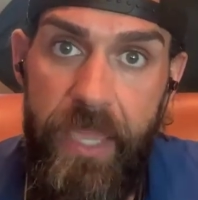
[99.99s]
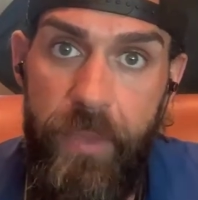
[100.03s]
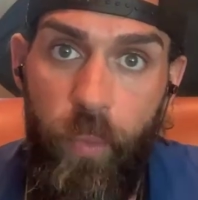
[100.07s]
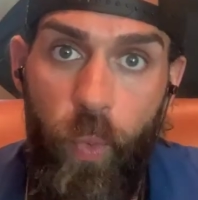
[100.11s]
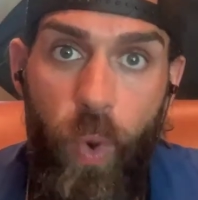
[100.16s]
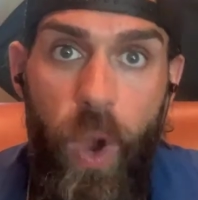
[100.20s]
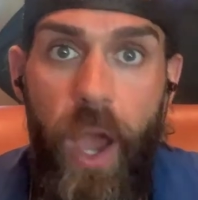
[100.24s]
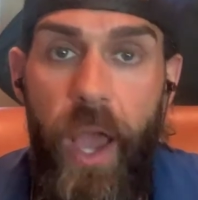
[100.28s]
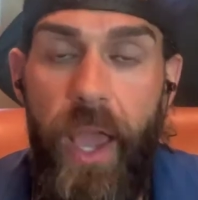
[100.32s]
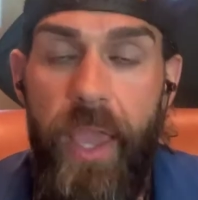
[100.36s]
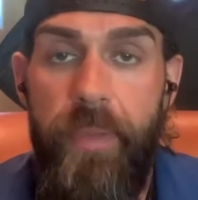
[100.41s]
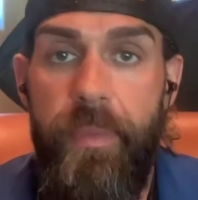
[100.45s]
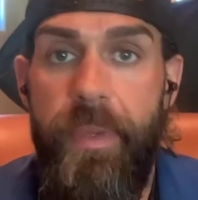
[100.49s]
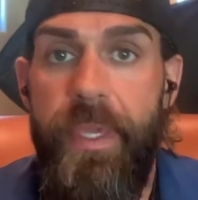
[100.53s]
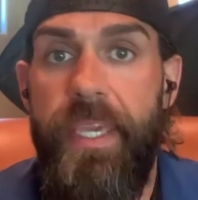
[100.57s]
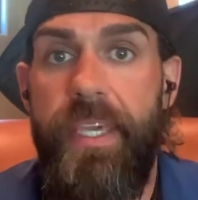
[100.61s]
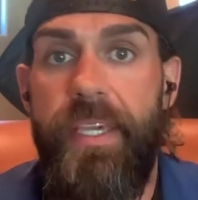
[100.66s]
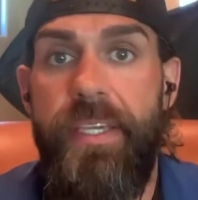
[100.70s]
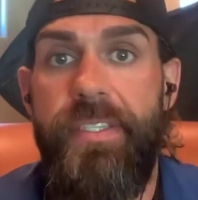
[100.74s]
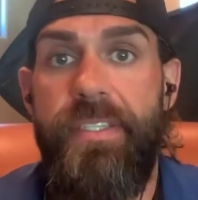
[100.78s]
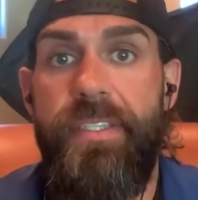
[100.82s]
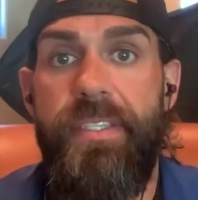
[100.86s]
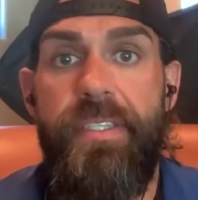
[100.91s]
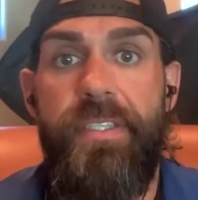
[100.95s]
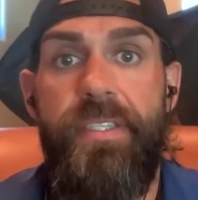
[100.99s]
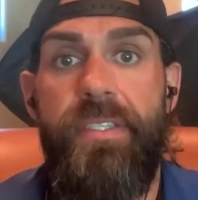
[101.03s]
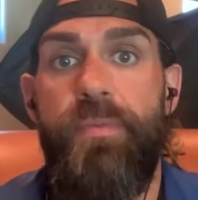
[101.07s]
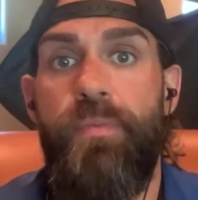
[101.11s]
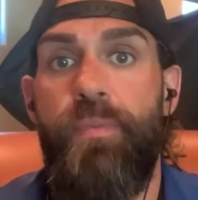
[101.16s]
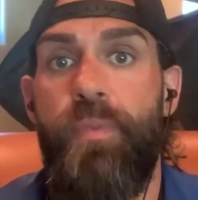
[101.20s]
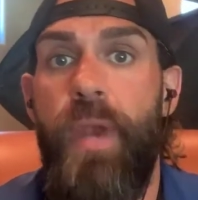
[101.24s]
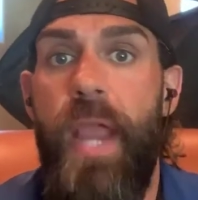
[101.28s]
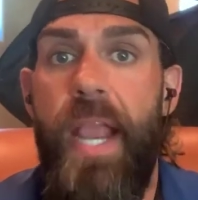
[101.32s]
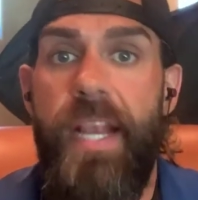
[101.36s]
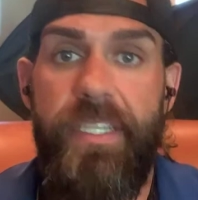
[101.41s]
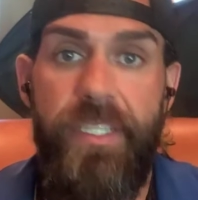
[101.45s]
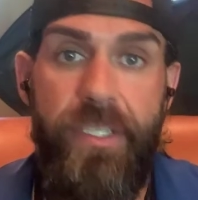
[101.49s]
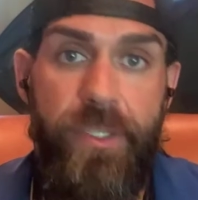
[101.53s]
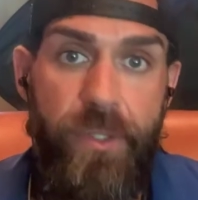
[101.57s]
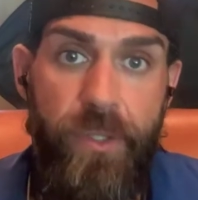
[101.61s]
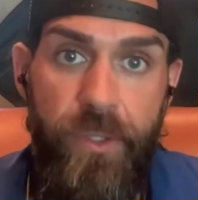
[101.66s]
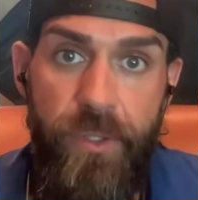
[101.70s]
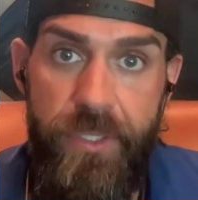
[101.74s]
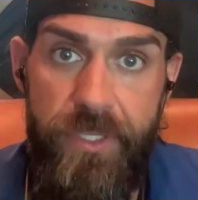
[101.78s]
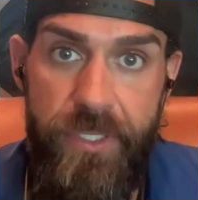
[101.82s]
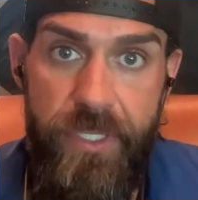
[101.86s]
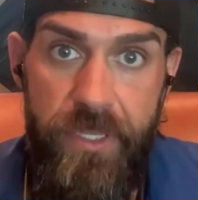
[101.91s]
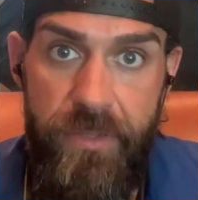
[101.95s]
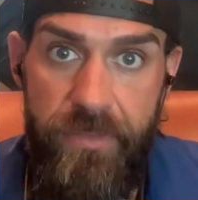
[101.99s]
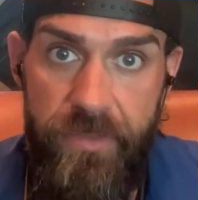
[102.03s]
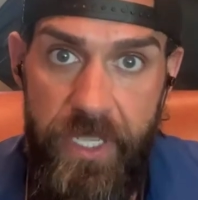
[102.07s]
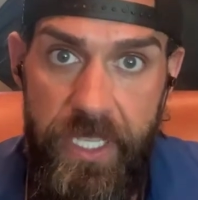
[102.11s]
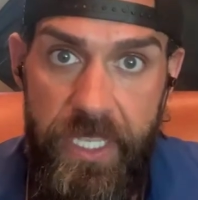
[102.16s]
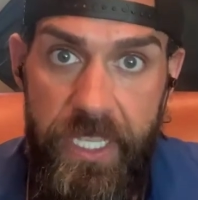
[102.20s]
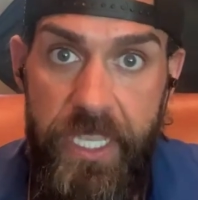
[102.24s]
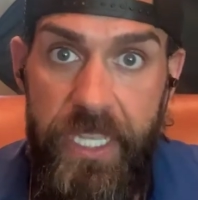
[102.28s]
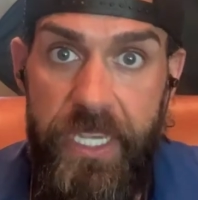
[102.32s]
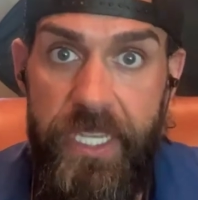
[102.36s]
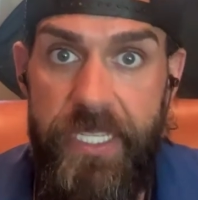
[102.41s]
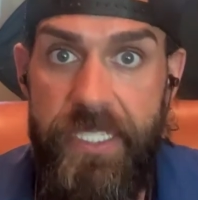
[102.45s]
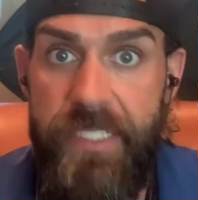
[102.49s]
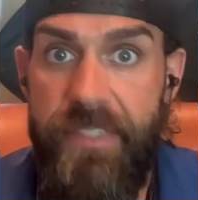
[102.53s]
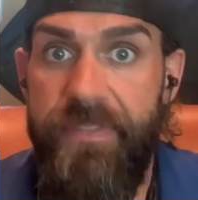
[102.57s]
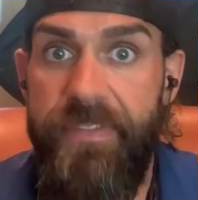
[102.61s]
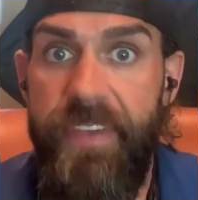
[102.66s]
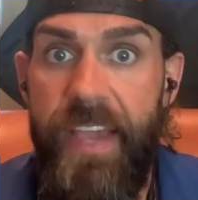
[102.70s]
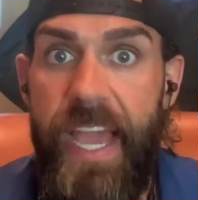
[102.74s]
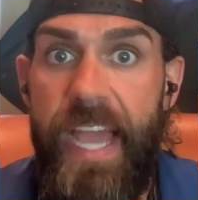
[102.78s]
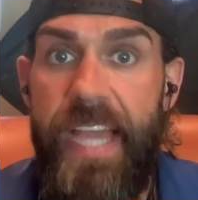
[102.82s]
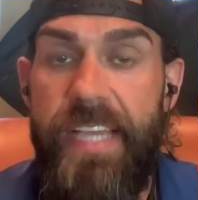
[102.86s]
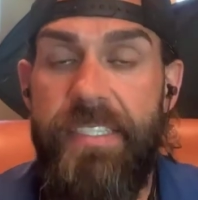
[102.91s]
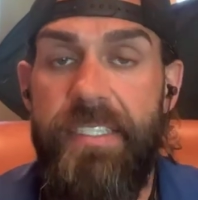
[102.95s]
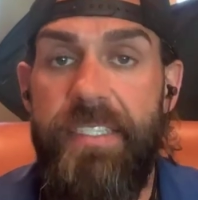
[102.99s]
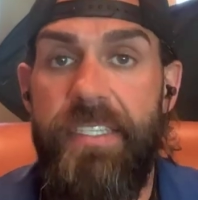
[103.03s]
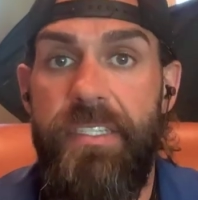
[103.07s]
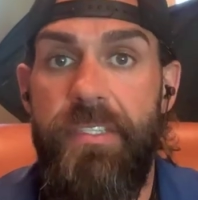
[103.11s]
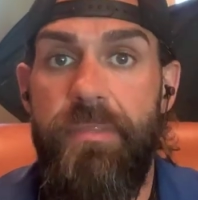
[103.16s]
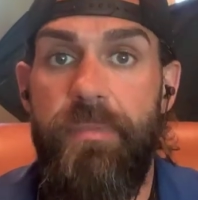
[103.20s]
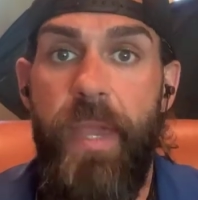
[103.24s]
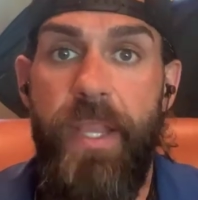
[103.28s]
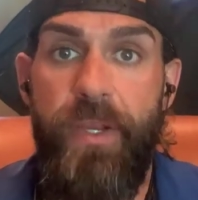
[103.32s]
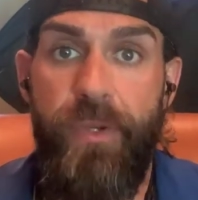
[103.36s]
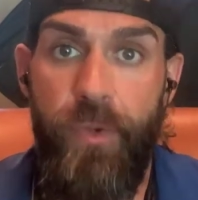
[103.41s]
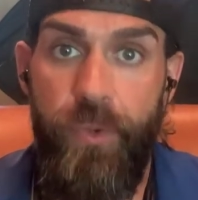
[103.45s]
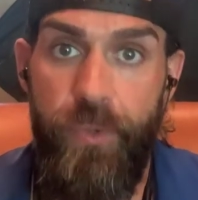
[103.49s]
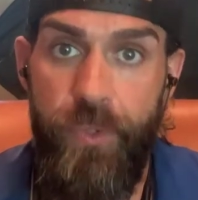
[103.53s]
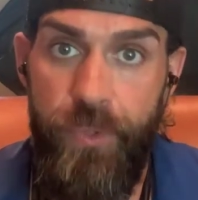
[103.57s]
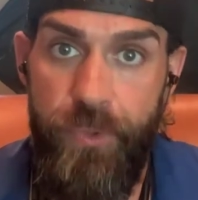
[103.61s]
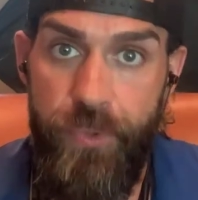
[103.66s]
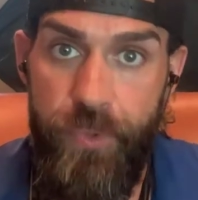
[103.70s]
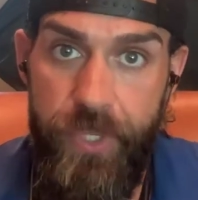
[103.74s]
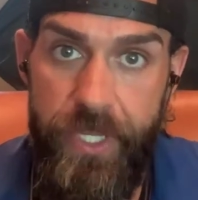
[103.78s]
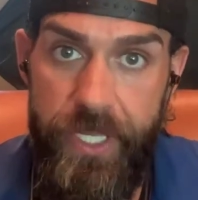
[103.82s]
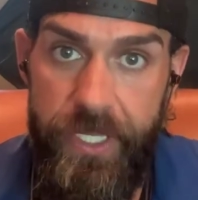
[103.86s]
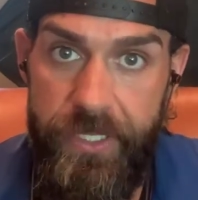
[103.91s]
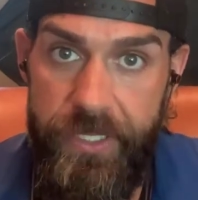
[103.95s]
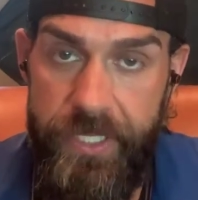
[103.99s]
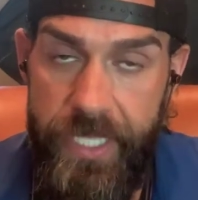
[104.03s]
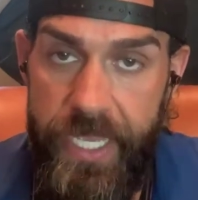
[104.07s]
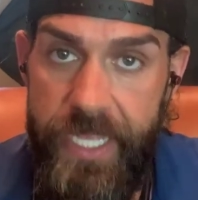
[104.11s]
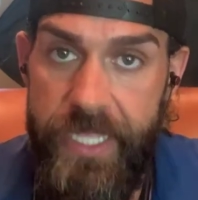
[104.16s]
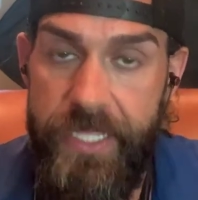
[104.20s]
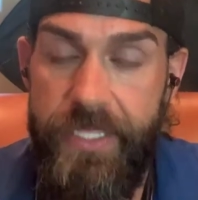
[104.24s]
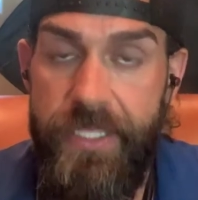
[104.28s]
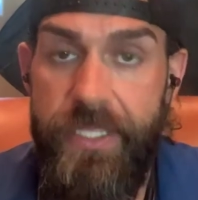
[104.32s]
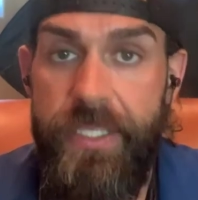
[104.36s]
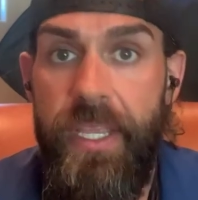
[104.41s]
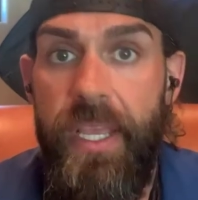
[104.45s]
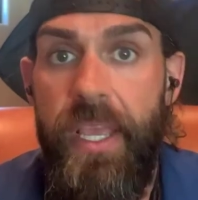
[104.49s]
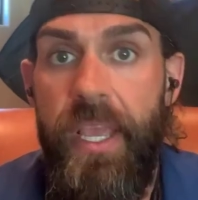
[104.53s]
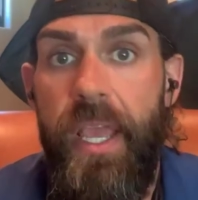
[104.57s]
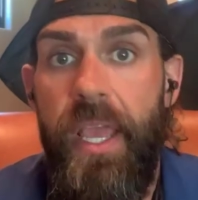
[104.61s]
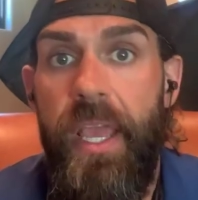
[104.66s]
Why? Because it's practical, it's convenient, it's fast, it's micronutrient dense.